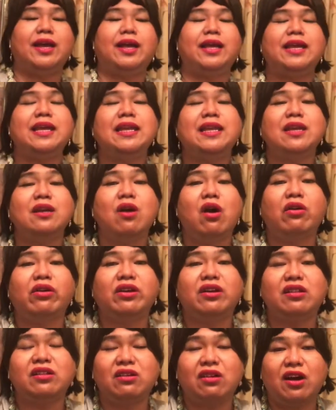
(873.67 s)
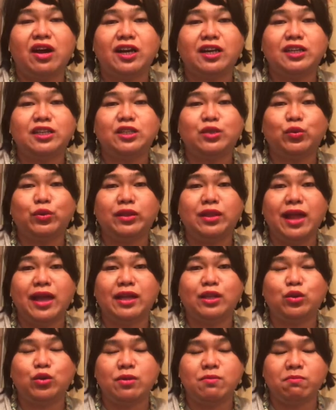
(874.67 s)
healing oracle cards would like
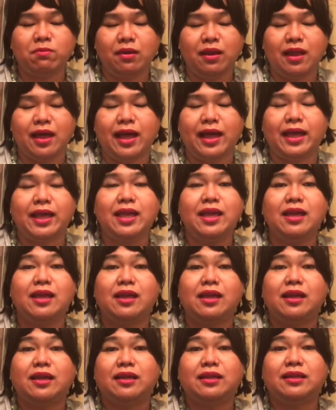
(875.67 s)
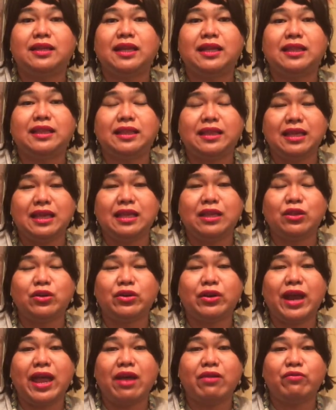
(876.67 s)
to imply that in your
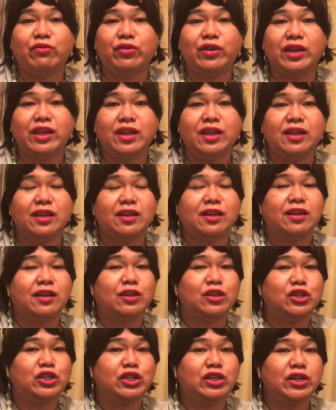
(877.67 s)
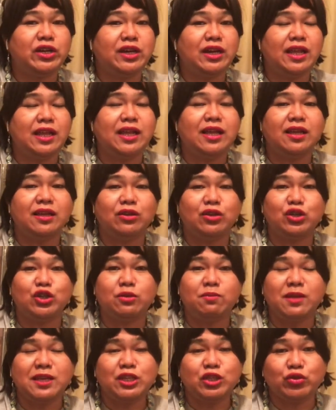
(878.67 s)
every journey, you should
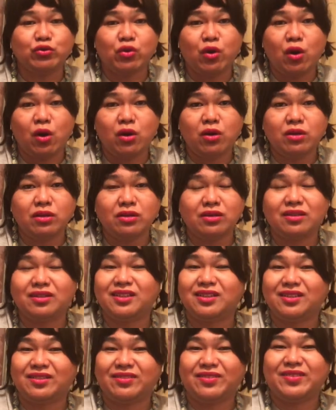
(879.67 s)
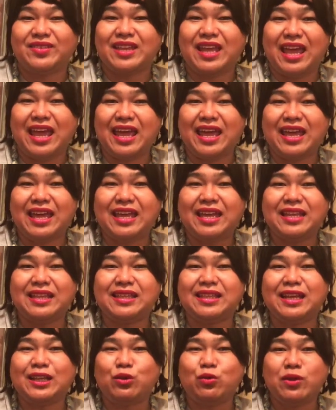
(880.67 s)
be strong. And
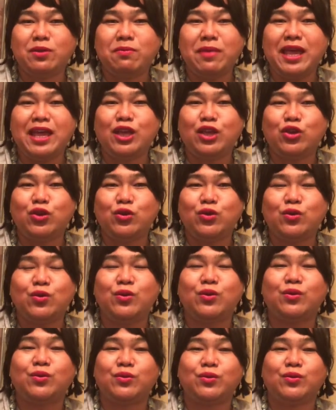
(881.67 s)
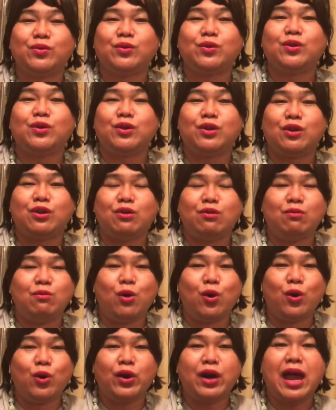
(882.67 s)
that will make you
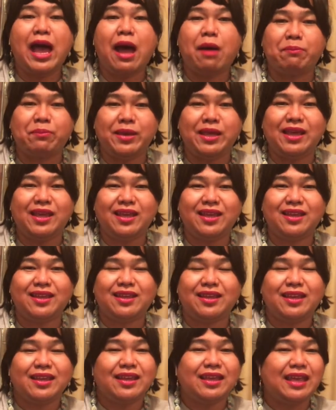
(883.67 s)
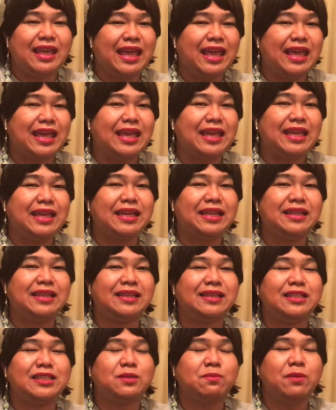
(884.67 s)
more happy. And
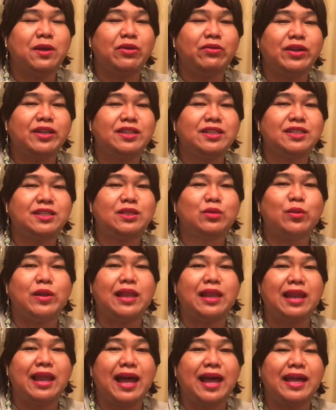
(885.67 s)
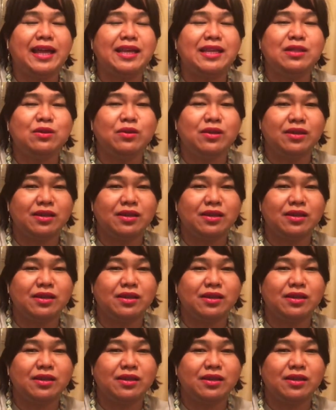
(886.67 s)
the spirits will align.